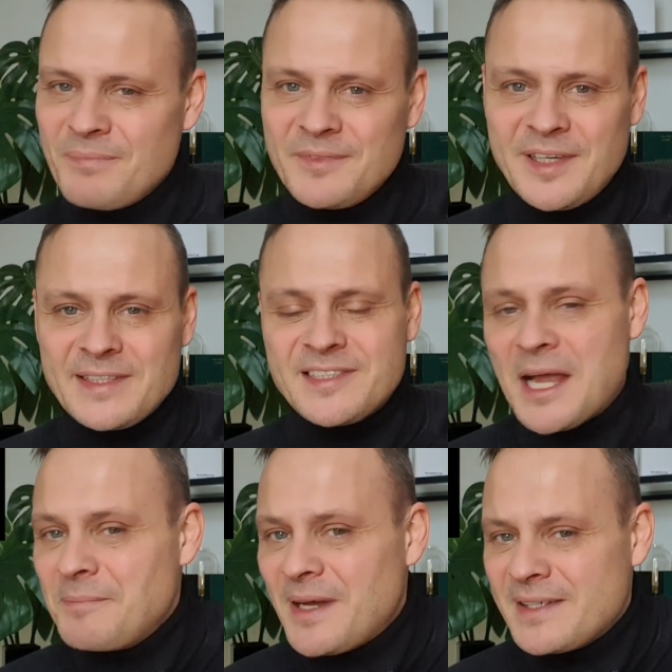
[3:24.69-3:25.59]

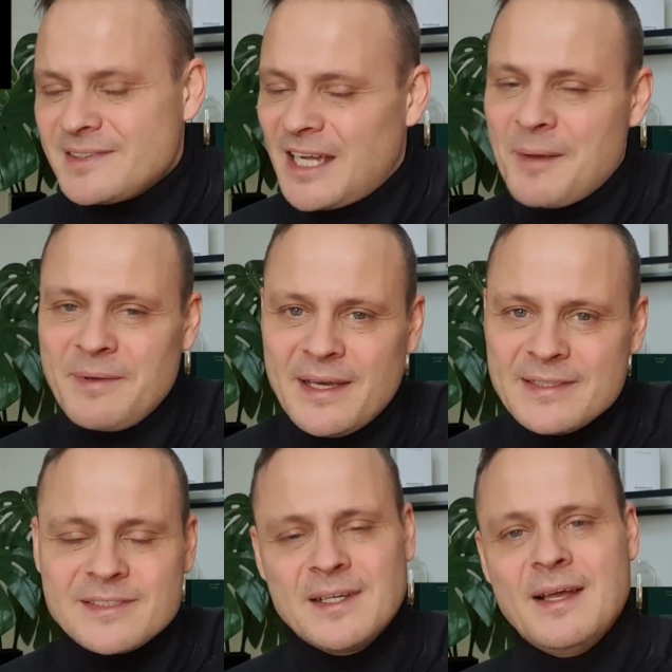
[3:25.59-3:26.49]
Daytime, nighttime,
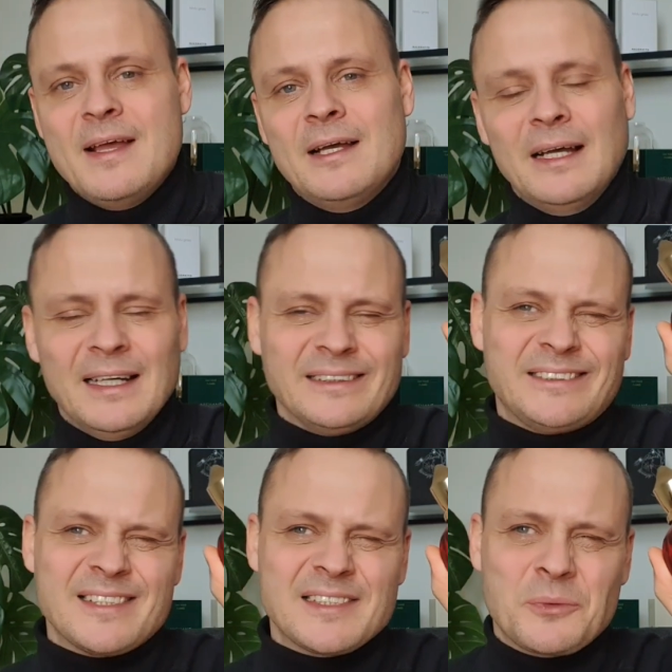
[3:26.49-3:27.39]
yes.
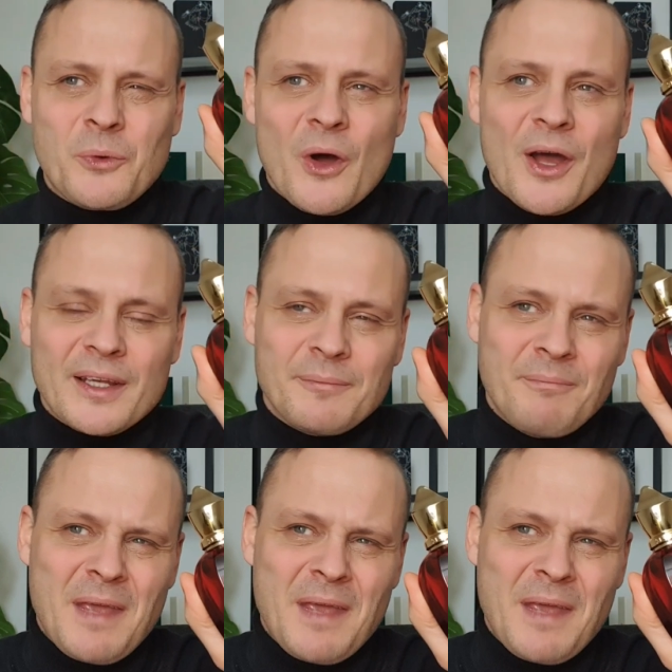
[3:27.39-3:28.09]
Does it work?